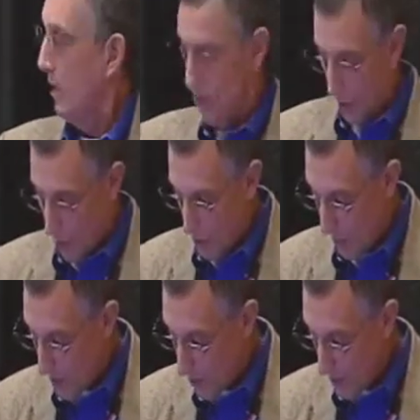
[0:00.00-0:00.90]
So that's
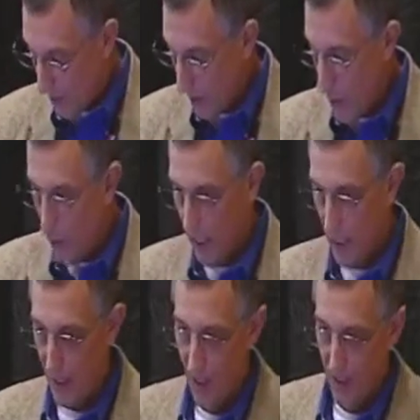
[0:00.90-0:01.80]
basically,
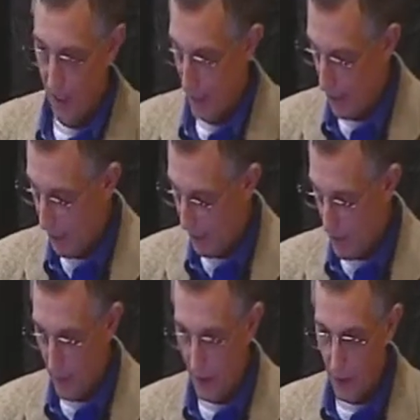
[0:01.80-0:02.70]
I
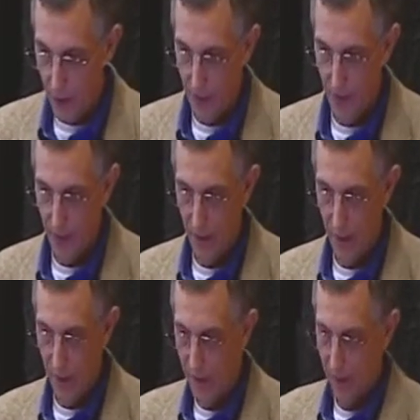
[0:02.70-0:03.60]
think,
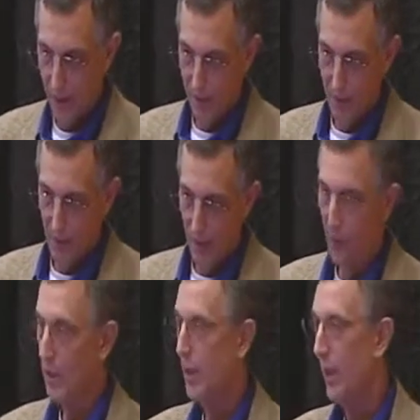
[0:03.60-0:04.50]

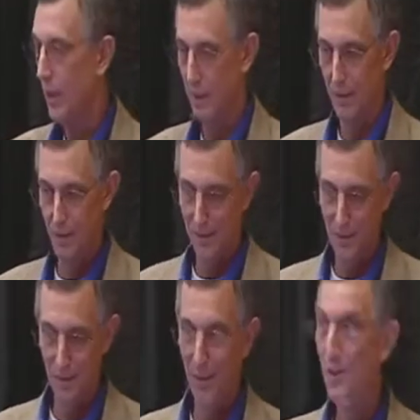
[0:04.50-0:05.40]
where we are.
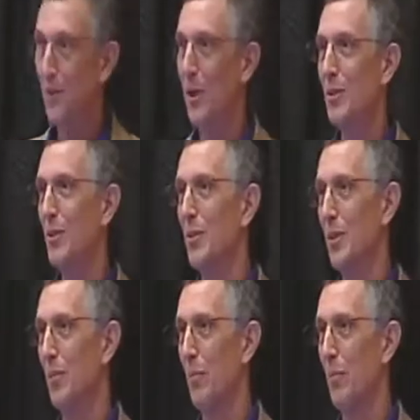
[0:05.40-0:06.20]
Questions?